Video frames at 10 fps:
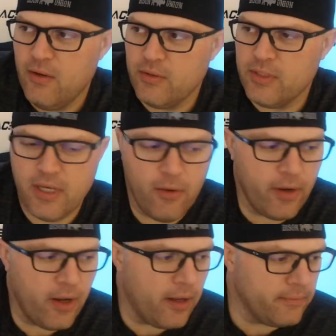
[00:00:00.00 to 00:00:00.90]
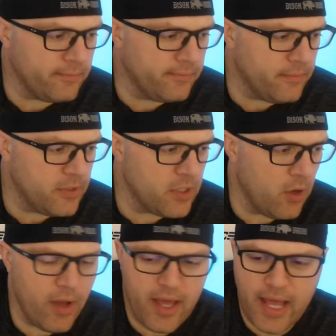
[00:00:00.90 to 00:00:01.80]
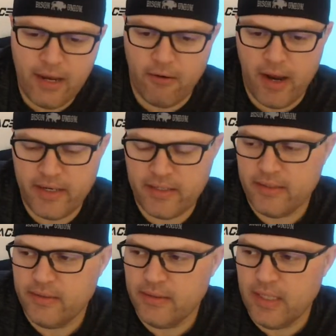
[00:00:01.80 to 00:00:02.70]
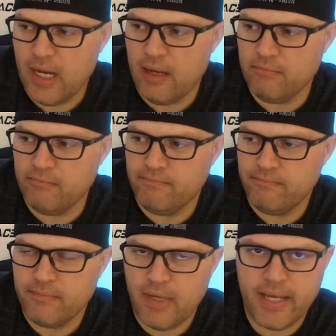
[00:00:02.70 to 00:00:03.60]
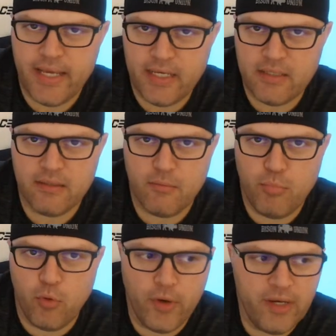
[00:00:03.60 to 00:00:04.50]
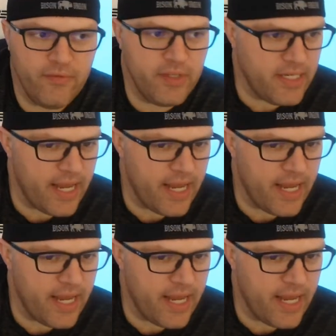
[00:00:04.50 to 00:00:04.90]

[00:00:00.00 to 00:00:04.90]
What's going on? So, any rate, I guess point of